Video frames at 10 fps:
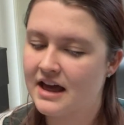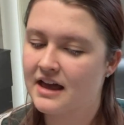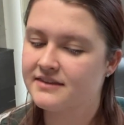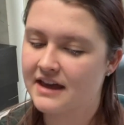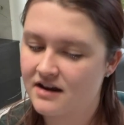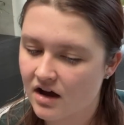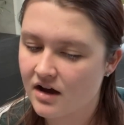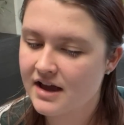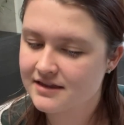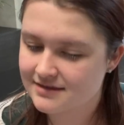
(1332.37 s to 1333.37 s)
then
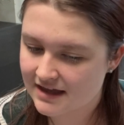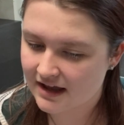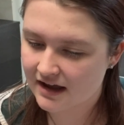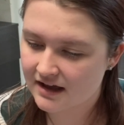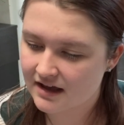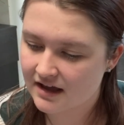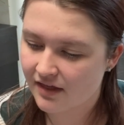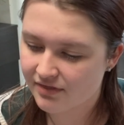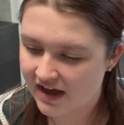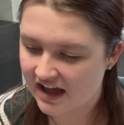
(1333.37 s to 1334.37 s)
I think
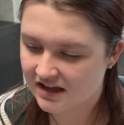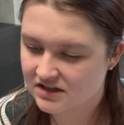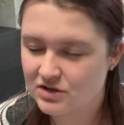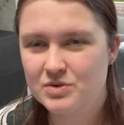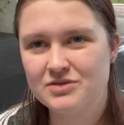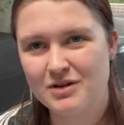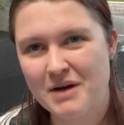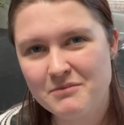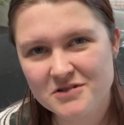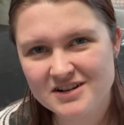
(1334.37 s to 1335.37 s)
that you would
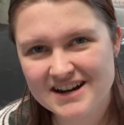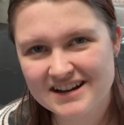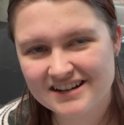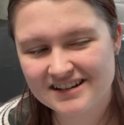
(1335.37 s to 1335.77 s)
remember it,